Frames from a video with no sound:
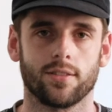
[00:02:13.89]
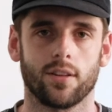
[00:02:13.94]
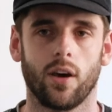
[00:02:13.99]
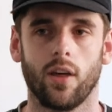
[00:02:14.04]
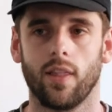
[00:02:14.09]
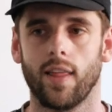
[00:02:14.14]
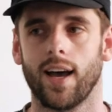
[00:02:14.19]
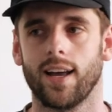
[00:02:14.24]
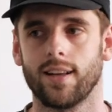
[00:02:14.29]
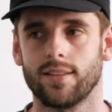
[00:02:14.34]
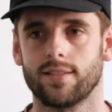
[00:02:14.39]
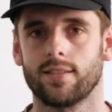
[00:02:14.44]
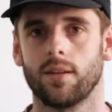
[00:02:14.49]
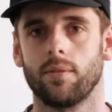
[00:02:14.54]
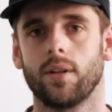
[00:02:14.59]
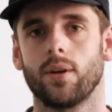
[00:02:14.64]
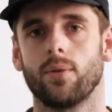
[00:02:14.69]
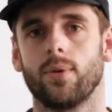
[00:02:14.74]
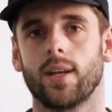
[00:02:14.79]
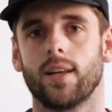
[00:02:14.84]
So that is
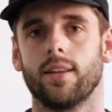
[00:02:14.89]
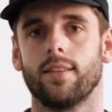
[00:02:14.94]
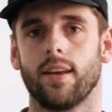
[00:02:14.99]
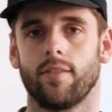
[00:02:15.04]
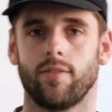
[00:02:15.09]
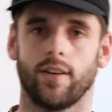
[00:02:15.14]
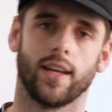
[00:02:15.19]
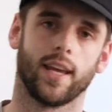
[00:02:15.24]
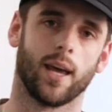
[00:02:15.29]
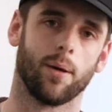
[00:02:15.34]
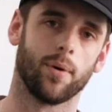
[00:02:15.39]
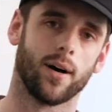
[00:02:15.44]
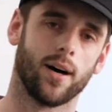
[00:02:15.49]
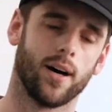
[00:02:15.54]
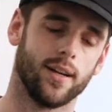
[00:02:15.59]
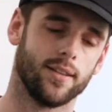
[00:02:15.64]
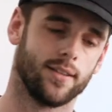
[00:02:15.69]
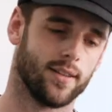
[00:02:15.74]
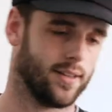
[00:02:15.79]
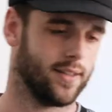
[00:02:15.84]
something we could definitely get
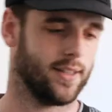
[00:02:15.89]
behind.